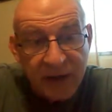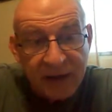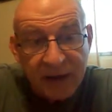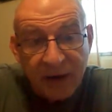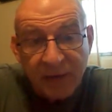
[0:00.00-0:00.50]

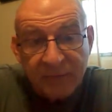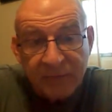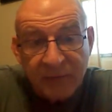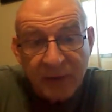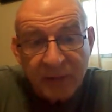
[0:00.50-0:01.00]
handout,
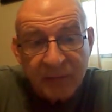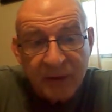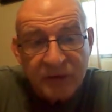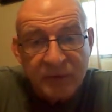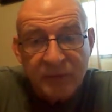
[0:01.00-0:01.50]
remember I
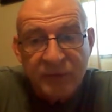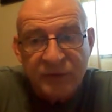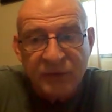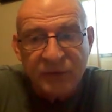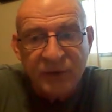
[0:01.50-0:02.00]
mentioned
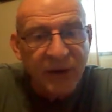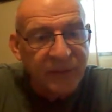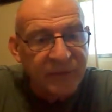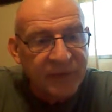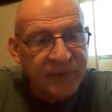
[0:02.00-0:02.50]
musical
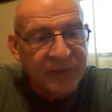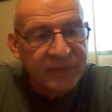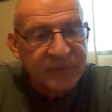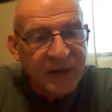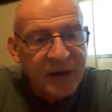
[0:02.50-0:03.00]
notes.
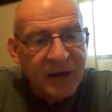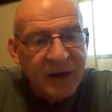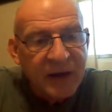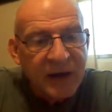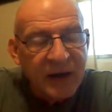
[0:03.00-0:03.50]

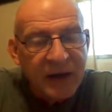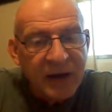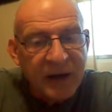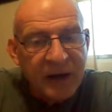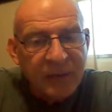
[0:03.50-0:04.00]

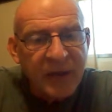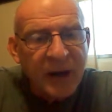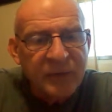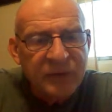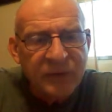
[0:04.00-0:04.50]

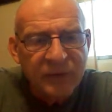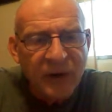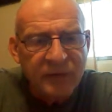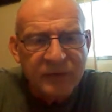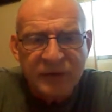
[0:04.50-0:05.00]
Without musical
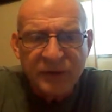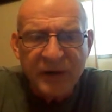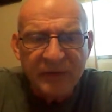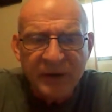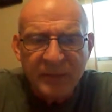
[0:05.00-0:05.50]
notes, you're
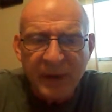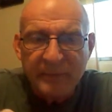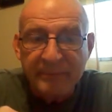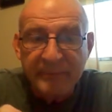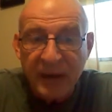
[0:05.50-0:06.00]
doing everything by
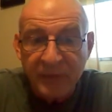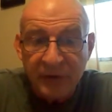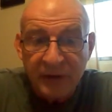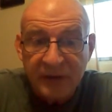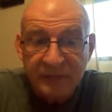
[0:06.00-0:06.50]

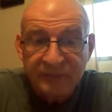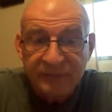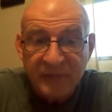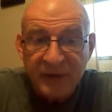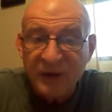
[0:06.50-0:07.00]
memory.
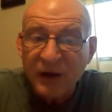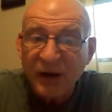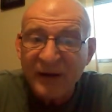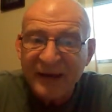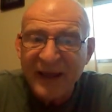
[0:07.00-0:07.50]
You
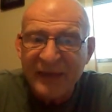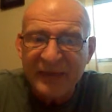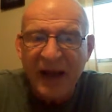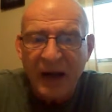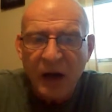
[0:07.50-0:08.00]
can't
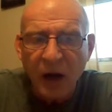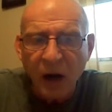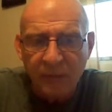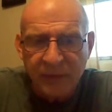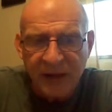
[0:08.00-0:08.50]
get that
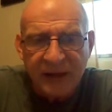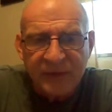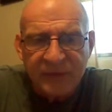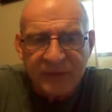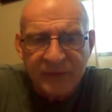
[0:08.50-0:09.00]

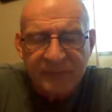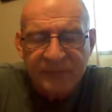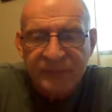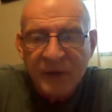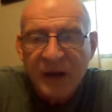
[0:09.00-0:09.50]
complex.
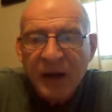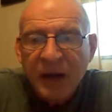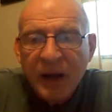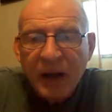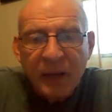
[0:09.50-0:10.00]

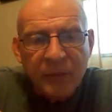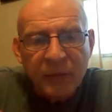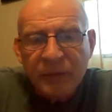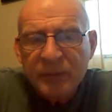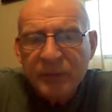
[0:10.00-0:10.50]

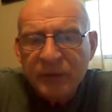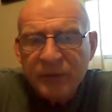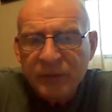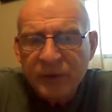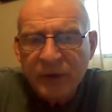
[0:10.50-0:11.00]
But with
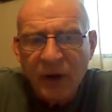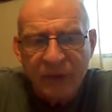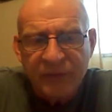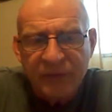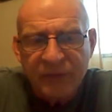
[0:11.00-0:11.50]
musical
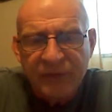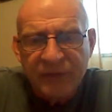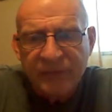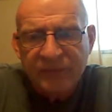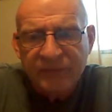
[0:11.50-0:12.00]
notes,
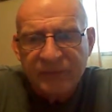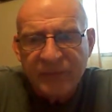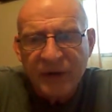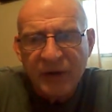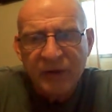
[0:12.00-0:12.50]

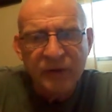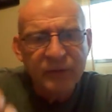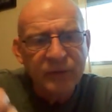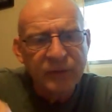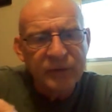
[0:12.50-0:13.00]

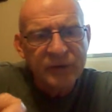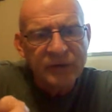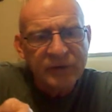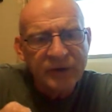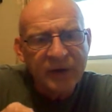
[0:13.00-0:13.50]
you
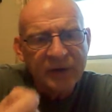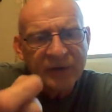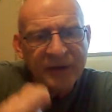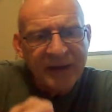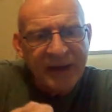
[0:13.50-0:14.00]
can
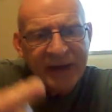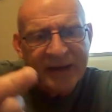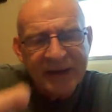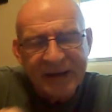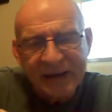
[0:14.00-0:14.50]
start to
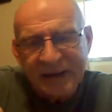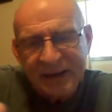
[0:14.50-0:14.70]
lay it